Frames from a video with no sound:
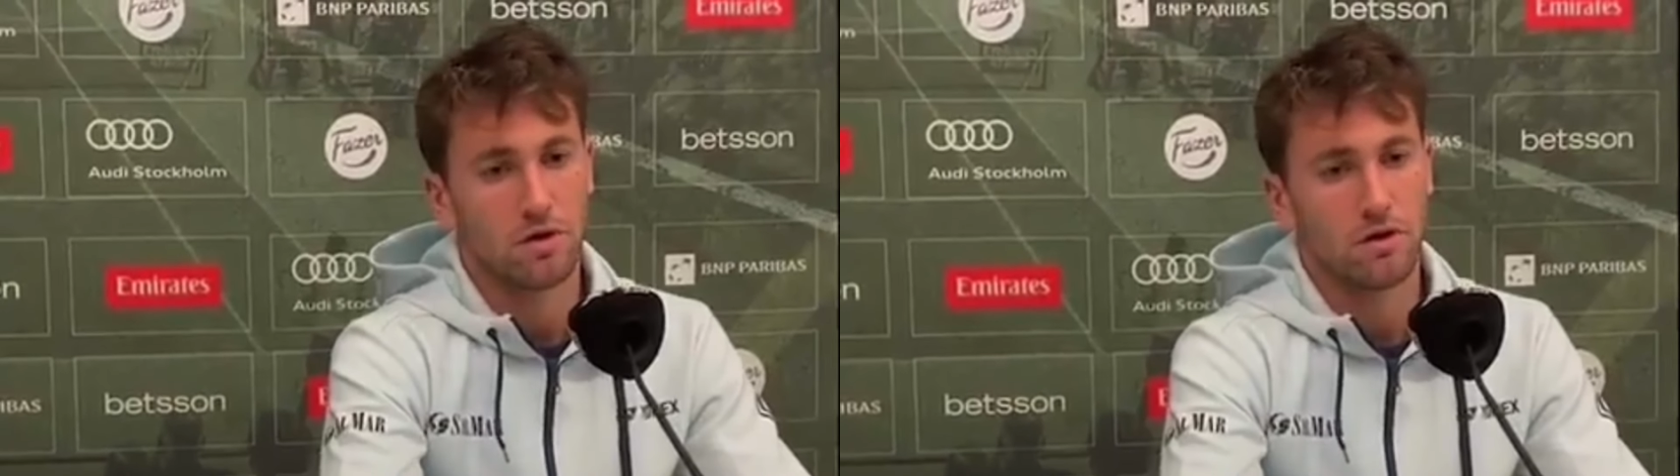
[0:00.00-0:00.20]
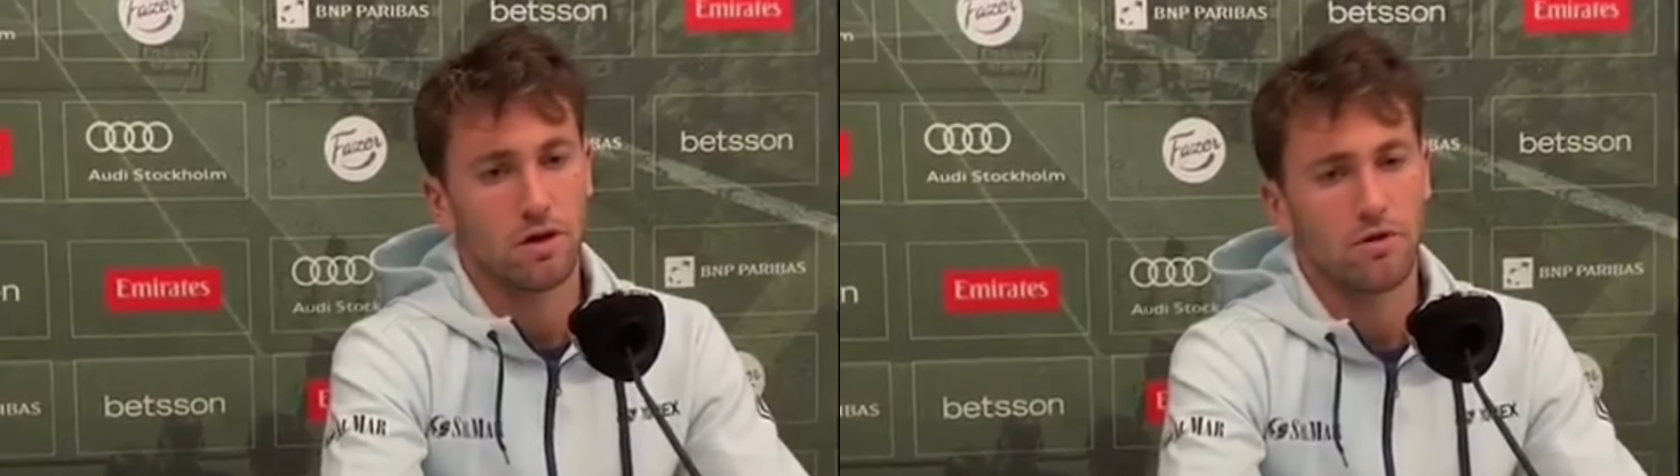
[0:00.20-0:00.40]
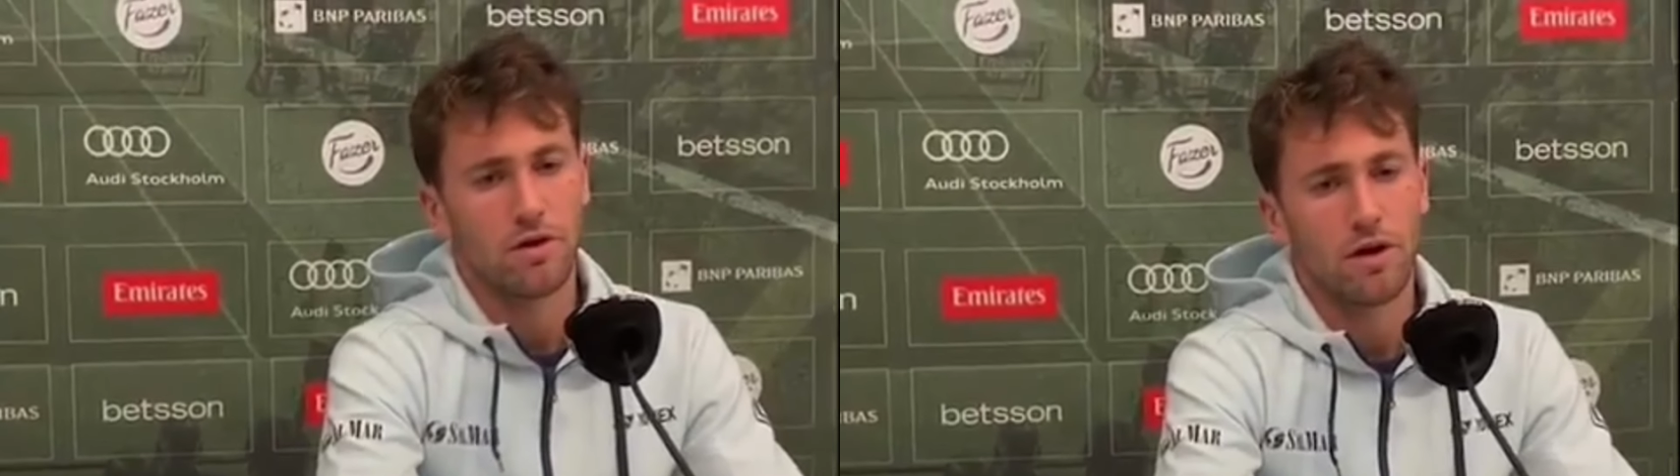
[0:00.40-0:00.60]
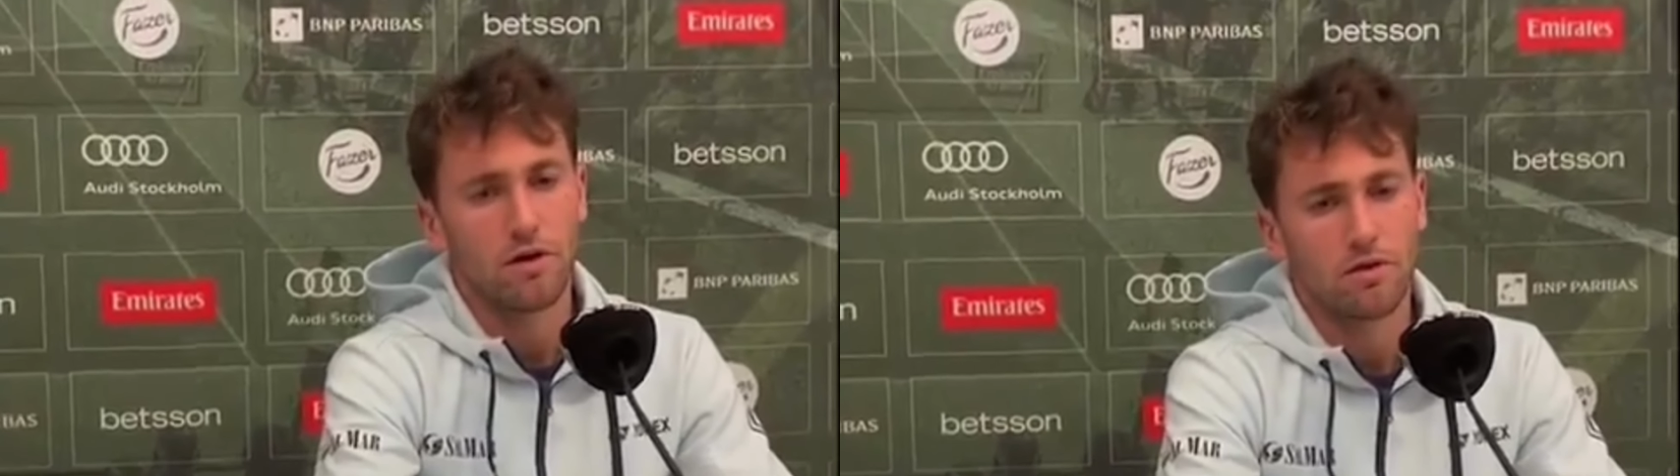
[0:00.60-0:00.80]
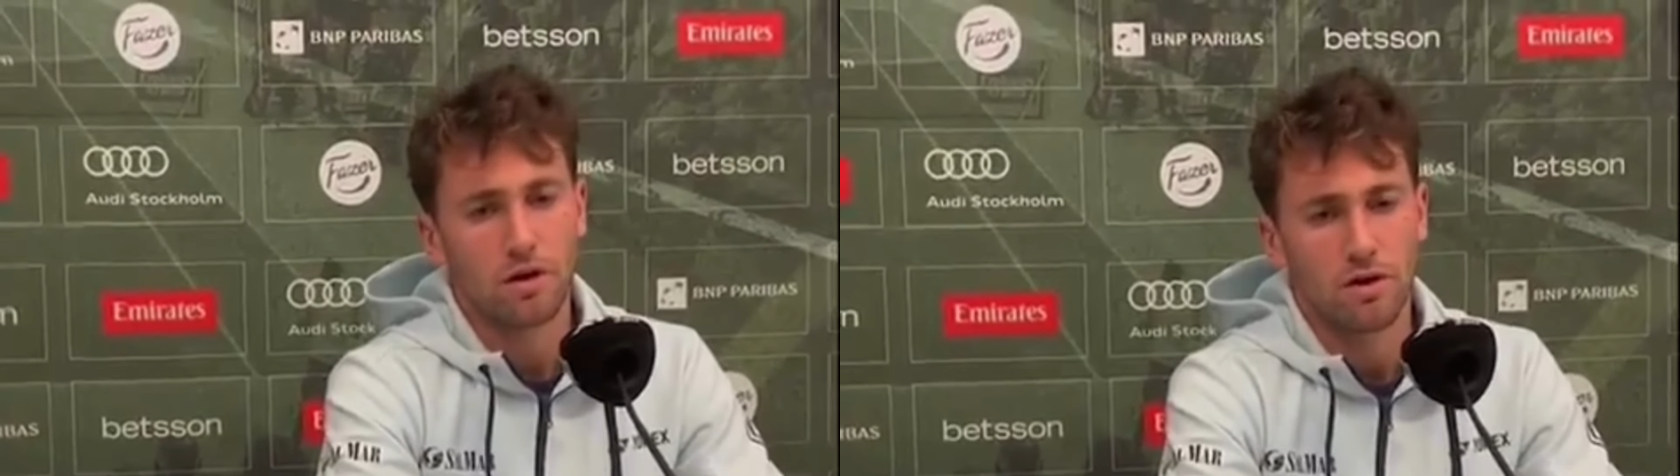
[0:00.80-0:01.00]
you know, there are
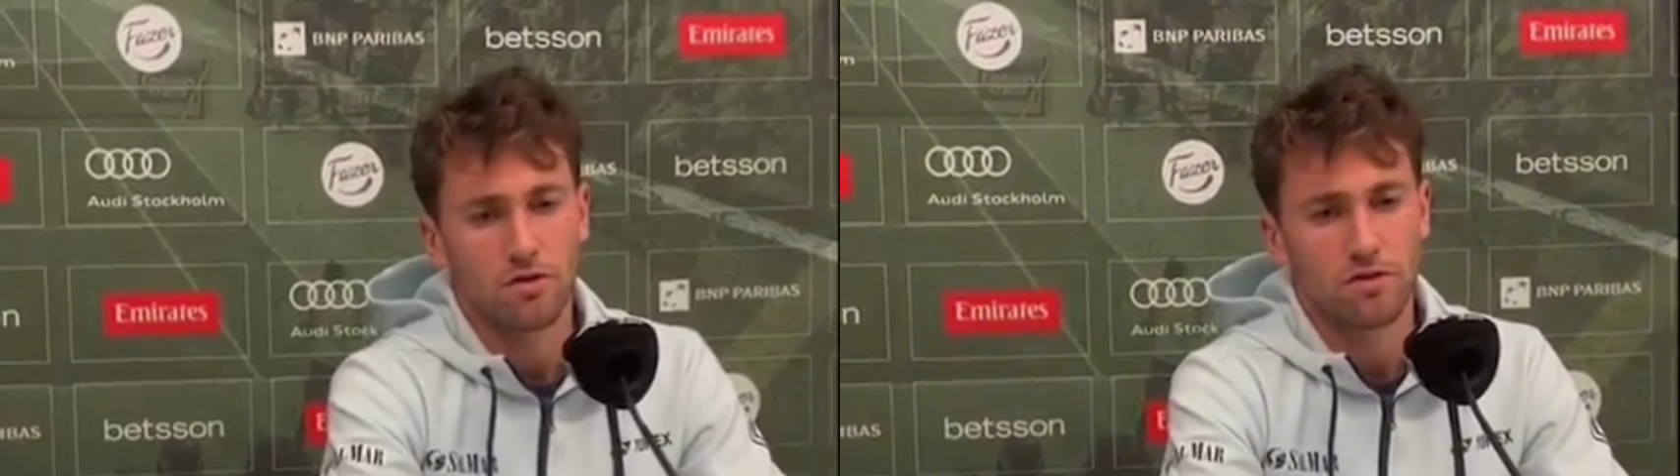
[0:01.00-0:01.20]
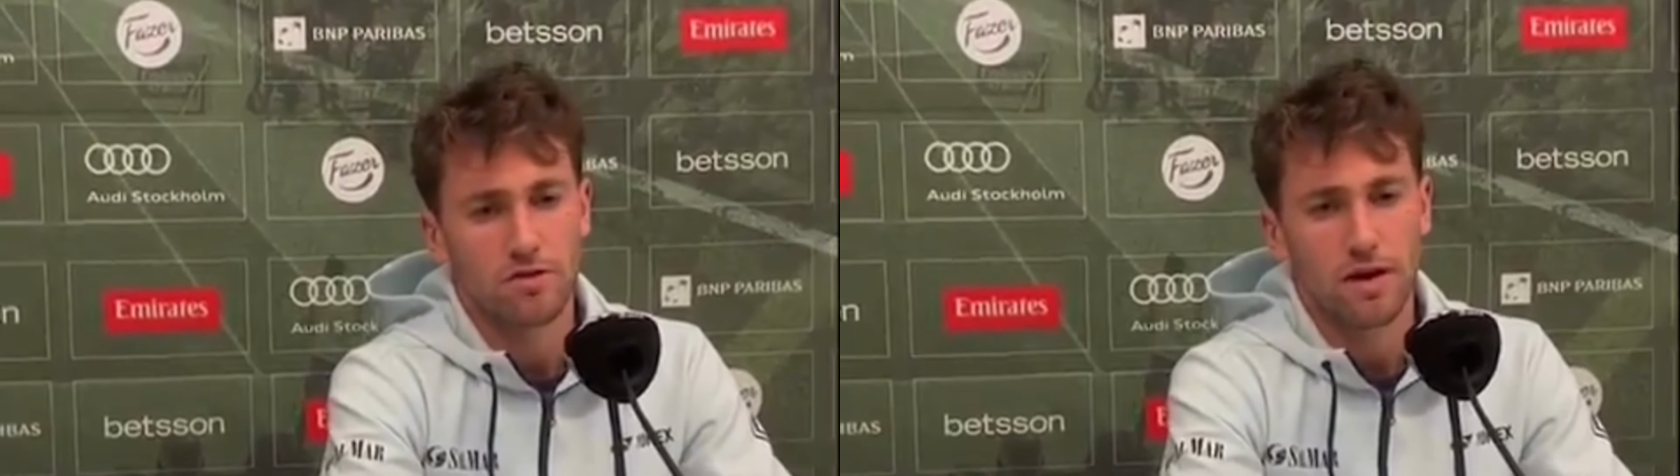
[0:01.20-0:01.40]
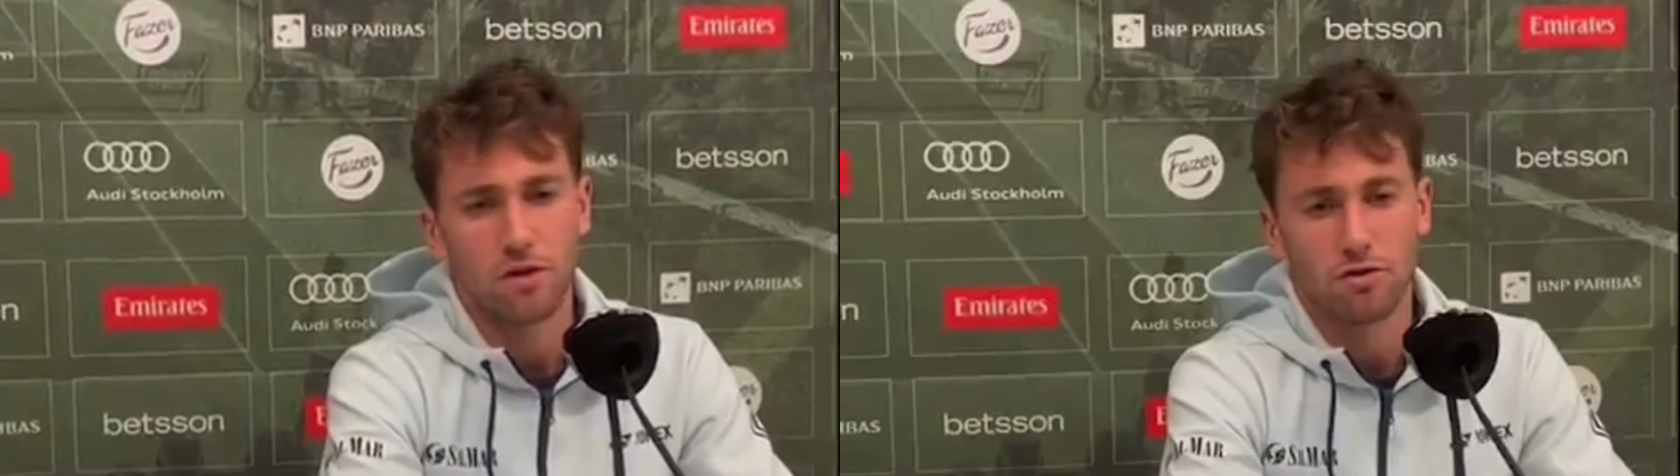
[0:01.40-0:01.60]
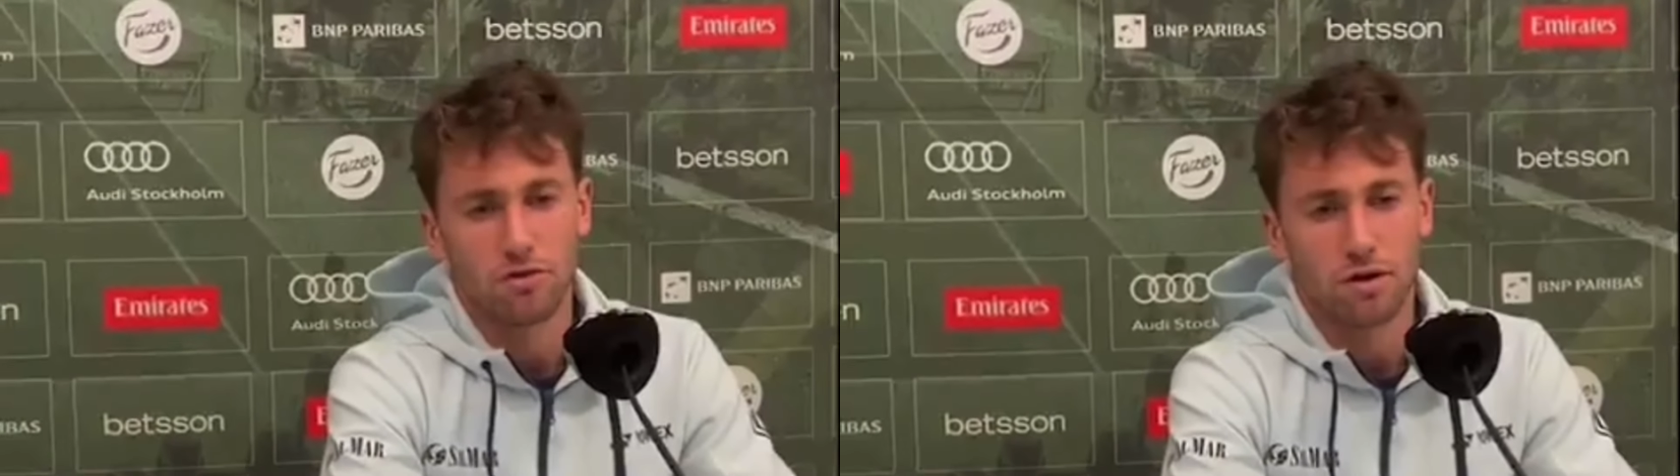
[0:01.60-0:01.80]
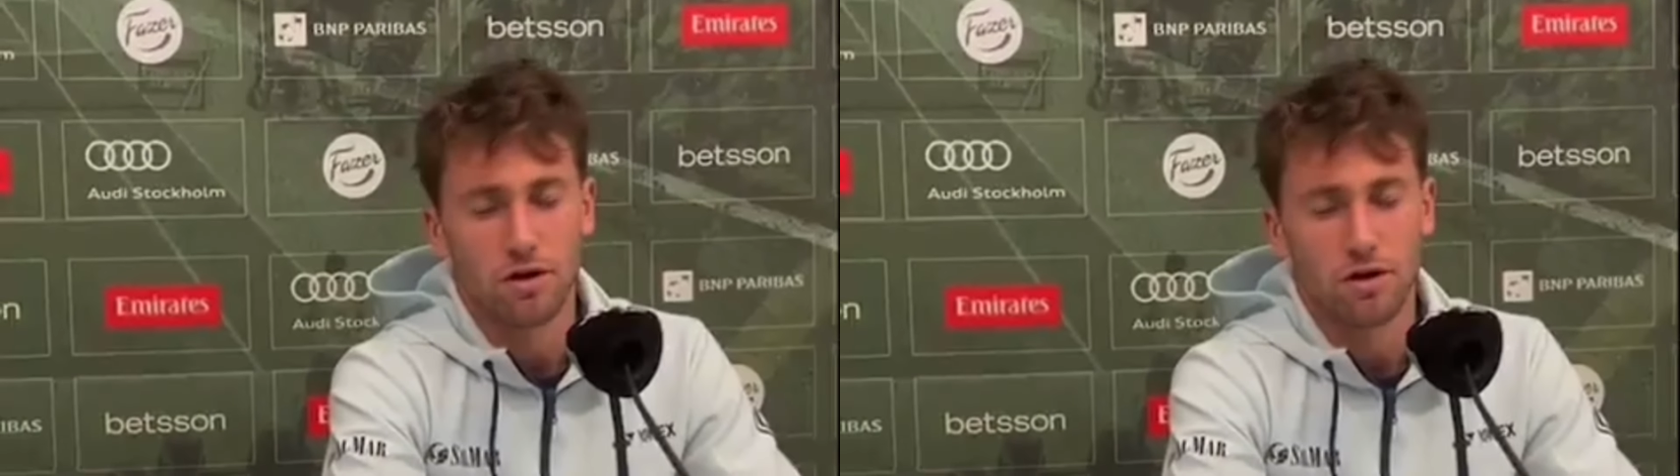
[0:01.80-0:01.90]
other countries that also are